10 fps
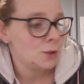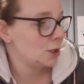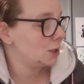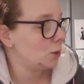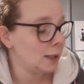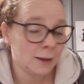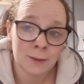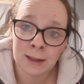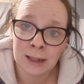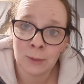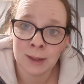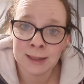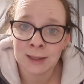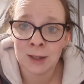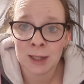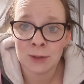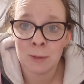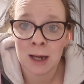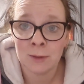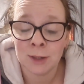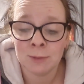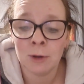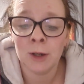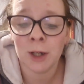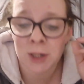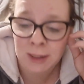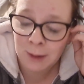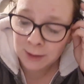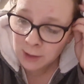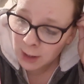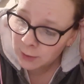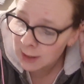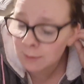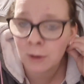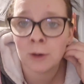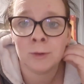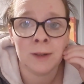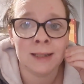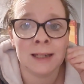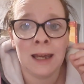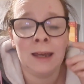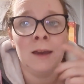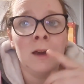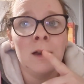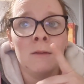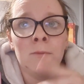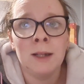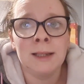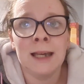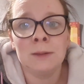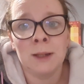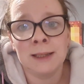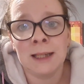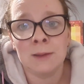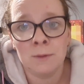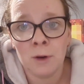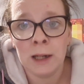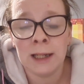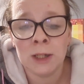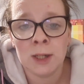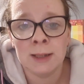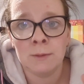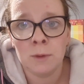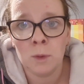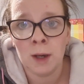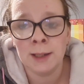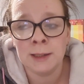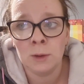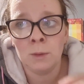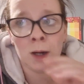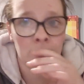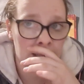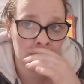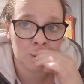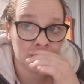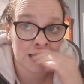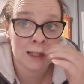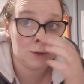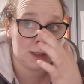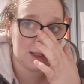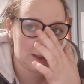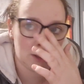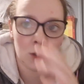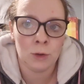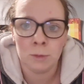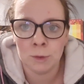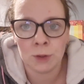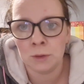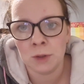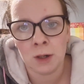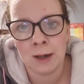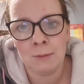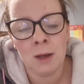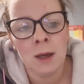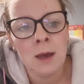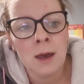Just sorting out little one's nursery bag for tomorrow, because she's back to nursery tomorrow, obviously. Mondays, Wednesdays and Fridays, she's in from 9 till 1, and then obviously Lil's is in normal school time.